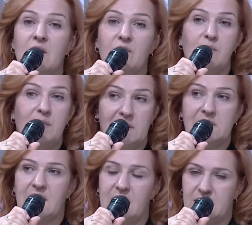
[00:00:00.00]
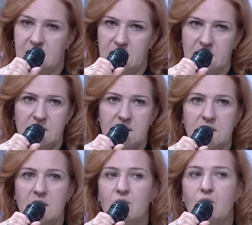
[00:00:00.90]
build cases.
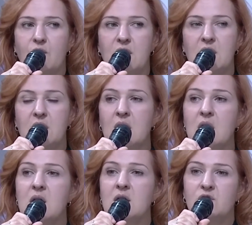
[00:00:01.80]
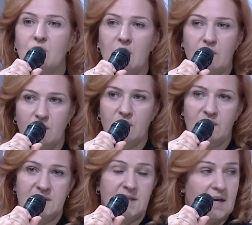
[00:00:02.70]
So we do our own
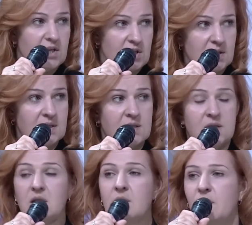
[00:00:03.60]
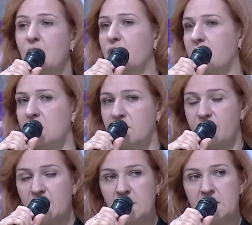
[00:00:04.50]
investigations, both in the
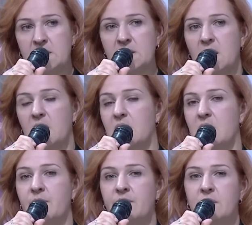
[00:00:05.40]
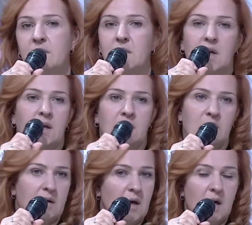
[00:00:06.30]
field,
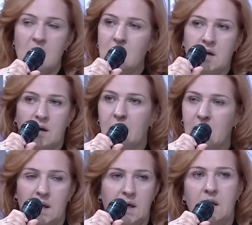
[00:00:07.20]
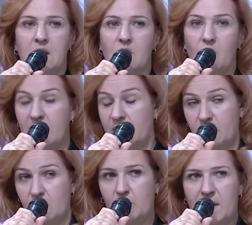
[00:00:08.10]
in currently quite a
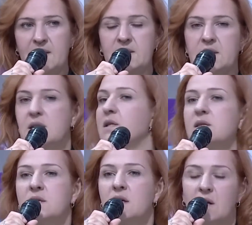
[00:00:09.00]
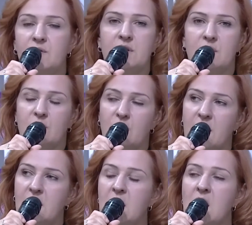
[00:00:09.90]
few places, including
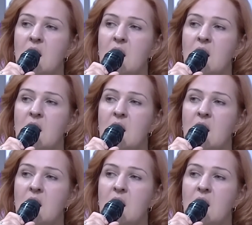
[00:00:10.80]
Ukraine.